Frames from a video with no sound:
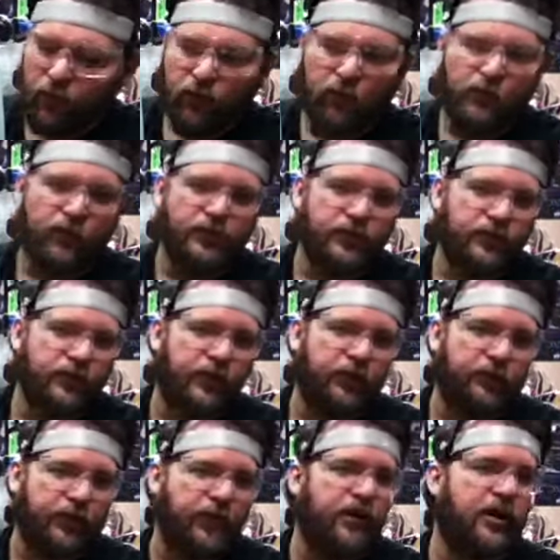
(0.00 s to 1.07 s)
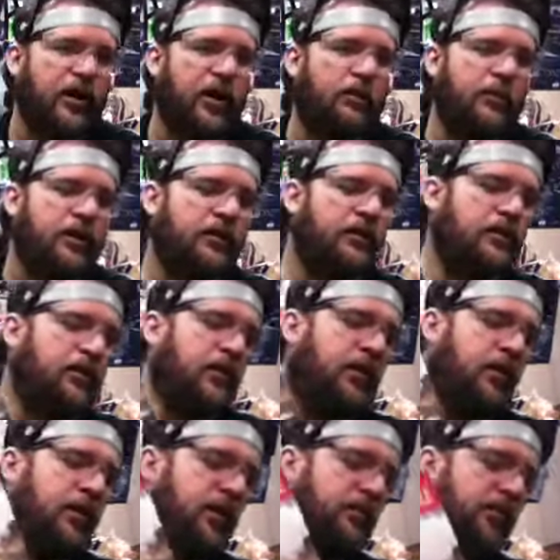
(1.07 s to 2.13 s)
This is a very common
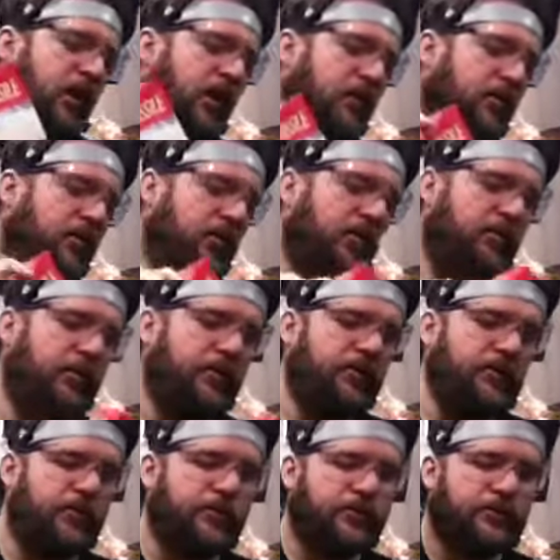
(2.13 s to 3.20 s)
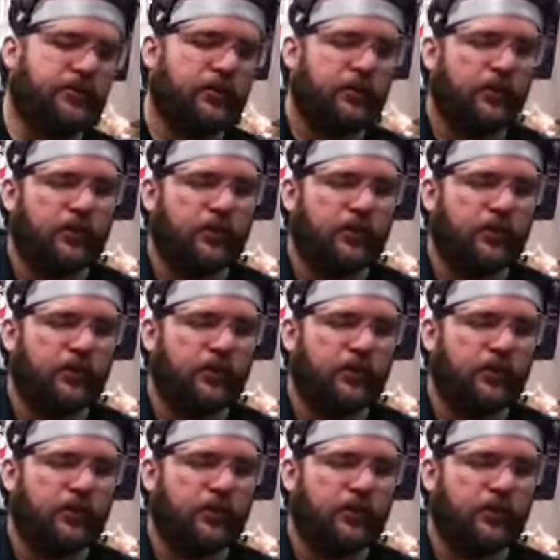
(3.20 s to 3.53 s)
model that was used